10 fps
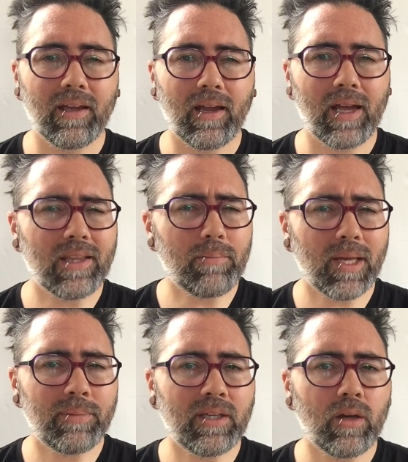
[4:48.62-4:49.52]
And then
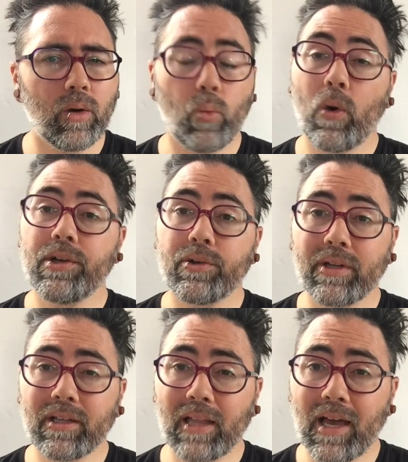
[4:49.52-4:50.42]
maybe
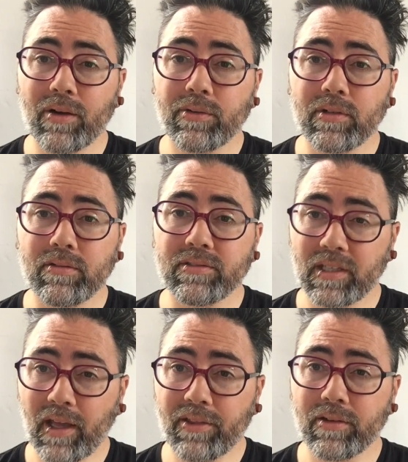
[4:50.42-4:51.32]
wondering aloud
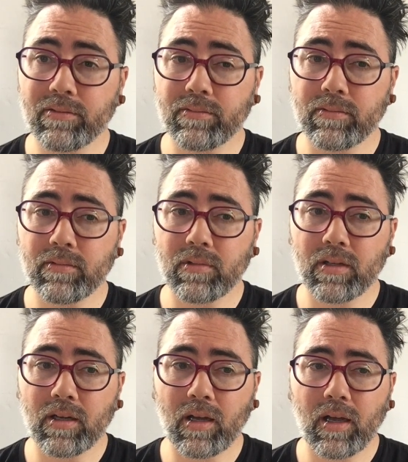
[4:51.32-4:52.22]
together.
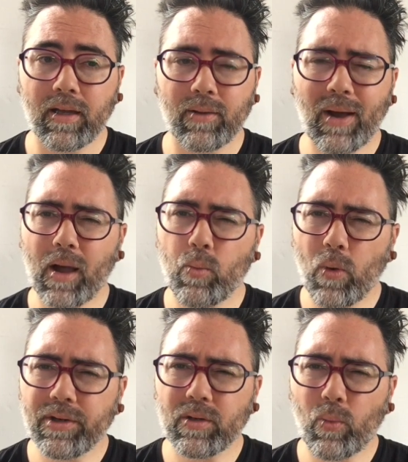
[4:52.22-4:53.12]
Wow, I
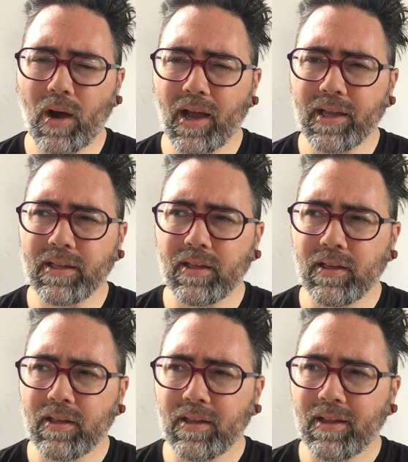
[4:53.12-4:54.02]
wonder why
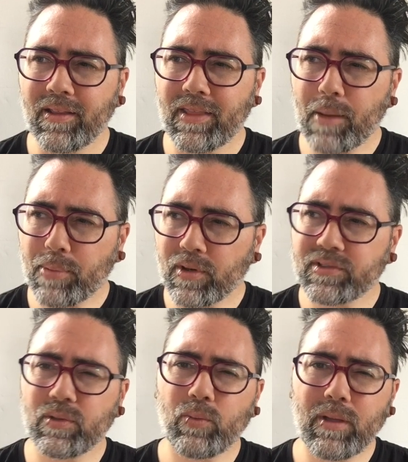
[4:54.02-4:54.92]
that
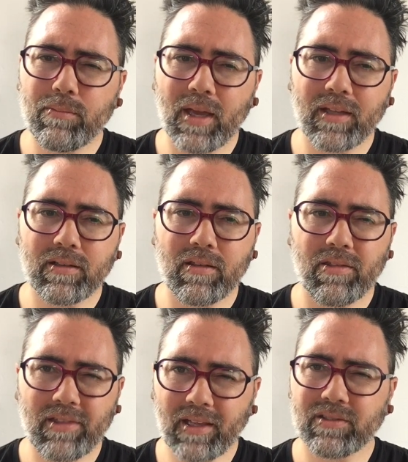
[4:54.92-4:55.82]
person we met
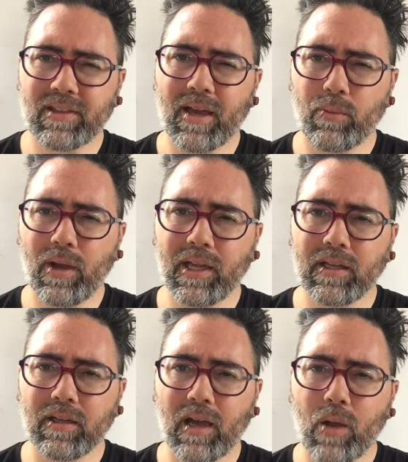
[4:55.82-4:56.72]
thinks that
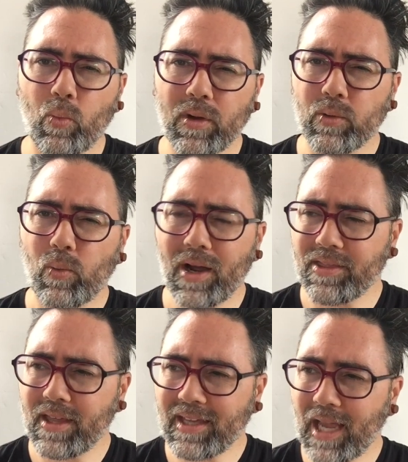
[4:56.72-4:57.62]
way. I wonder why
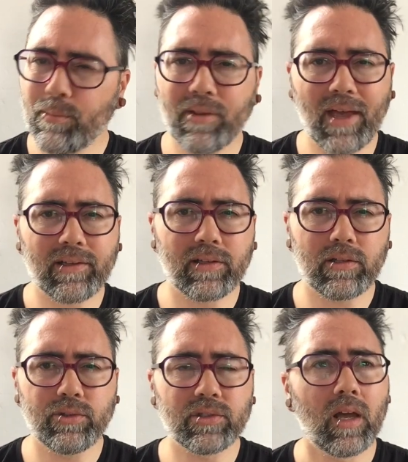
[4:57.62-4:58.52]
they came to that
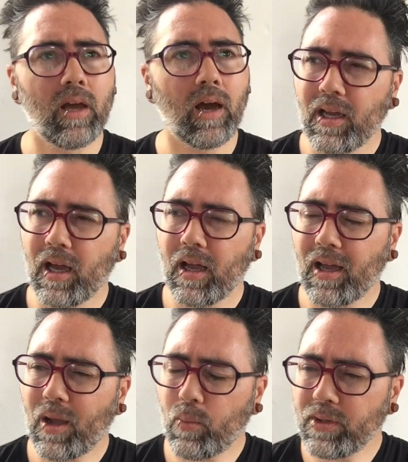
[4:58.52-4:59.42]
conclusion.
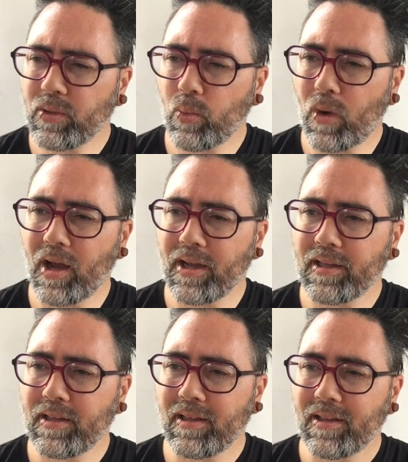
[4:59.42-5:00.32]
I wonder why
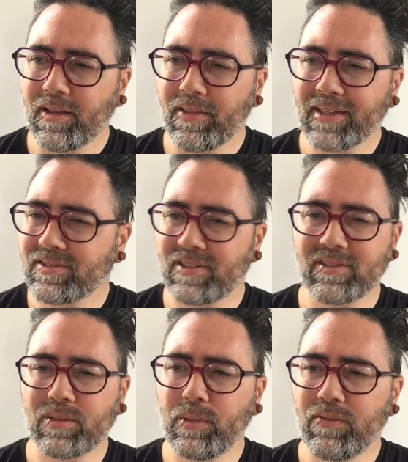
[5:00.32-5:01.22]
that
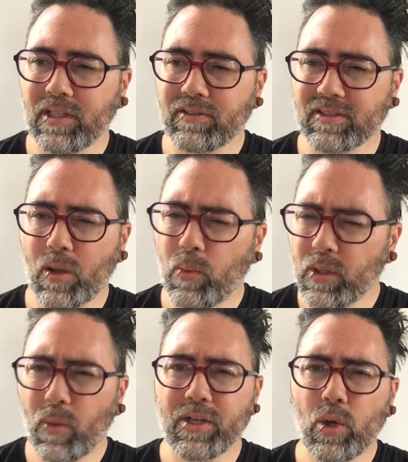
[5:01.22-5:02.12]
system even exists. I wonder
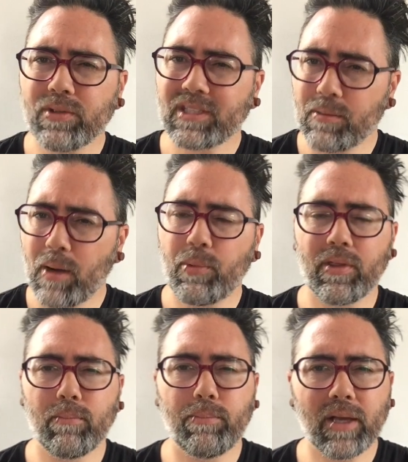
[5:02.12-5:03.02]
why no one's come up with a
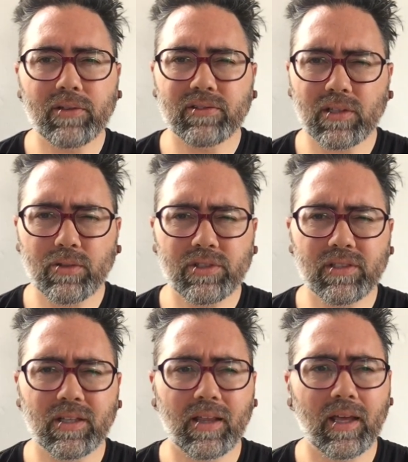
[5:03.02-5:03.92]
better solution
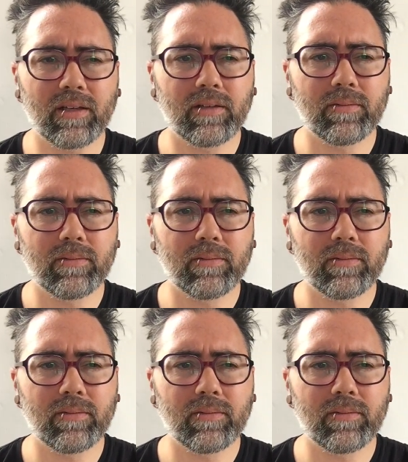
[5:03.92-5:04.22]
to that.